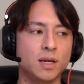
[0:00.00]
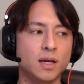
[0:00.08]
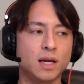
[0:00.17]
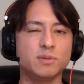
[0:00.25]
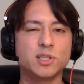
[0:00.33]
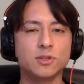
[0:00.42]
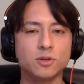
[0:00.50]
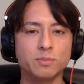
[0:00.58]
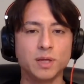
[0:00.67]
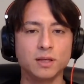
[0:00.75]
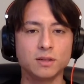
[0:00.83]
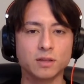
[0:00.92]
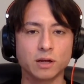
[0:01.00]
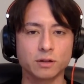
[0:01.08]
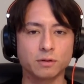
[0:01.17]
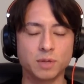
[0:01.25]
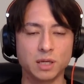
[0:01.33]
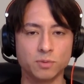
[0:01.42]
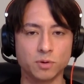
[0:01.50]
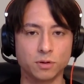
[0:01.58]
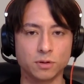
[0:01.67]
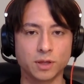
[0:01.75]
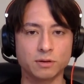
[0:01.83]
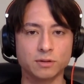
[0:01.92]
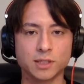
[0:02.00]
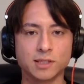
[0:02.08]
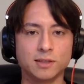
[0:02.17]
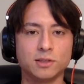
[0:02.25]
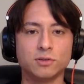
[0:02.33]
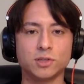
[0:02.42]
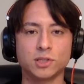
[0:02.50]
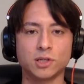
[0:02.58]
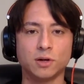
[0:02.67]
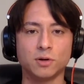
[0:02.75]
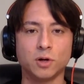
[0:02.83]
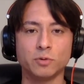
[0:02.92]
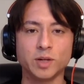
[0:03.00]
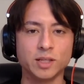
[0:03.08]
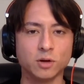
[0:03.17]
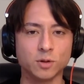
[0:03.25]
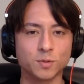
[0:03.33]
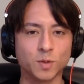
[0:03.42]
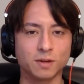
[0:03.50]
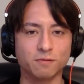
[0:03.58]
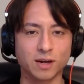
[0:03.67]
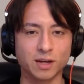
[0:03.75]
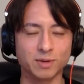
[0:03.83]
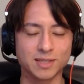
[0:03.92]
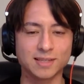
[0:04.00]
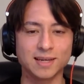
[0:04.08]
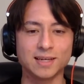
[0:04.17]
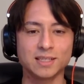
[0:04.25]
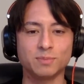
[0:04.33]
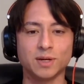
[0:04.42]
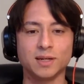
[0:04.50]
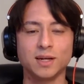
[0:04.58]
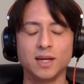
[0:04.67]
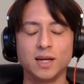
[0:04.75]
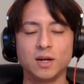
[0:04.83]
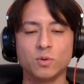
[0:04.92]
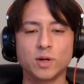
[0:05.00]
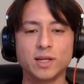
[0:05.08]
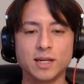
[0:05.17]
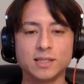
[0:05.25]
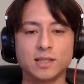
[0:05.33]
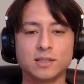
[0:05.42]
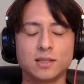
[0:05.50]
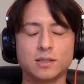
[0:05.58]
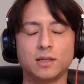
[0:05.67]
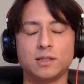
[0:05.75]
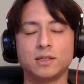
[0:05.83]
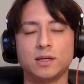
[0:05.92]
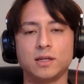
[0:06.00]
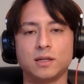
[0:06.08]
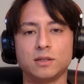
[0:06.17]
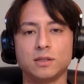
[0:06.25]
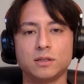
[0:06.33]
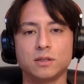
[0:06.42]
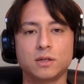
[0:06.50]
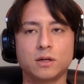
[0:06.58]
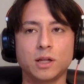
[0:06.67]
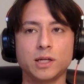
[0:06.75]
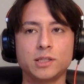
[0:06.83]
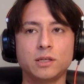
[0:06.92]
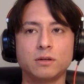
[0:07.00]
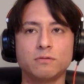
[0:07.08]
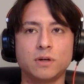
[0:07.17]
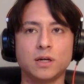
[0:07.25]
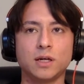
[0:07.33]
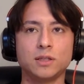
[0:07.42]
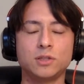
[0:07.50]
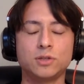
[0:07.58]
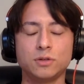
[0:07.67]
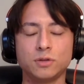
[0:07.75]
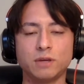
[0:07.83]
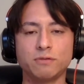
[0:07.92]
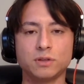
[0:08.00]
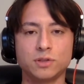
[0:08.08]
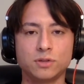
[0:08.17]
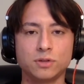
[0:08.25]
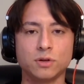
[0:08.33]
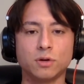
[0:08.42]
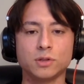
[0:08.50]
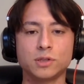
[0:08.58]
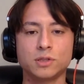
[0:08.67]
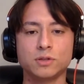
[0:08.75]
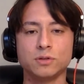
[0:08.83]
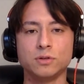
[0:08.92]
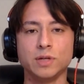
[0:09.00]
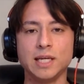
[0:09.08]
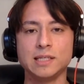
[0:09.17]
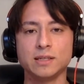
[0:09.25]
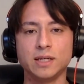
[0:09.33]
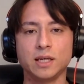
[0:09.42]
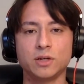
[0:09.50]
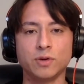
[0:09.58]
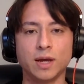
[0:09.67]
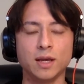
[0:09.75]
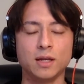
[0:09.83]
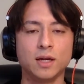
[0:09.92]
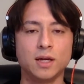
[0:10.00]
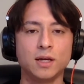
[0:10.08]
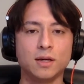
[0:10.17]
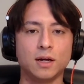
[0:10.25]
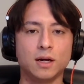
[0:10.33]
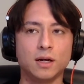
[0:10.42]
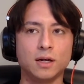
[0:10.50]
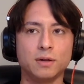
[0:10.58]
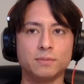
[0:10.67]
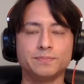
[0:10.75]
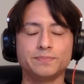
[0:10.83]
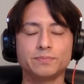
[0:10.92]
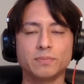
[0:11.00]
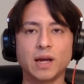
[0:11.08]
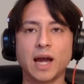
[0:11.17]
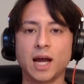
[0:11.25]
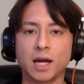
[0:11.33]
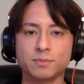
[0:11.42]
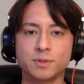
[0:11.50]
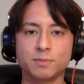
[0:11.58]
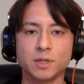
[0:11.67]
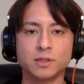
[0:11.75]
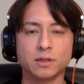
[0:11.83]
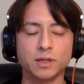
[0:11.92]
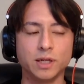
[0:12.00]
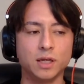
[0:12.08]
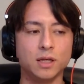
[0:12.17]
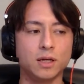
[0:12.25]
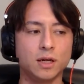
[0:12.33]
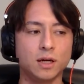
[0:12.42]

assuming a lot of the people that are listening to the show already knows what Firebase is, but what it is, it's a collection of two different tools to easily create uh, apps, basically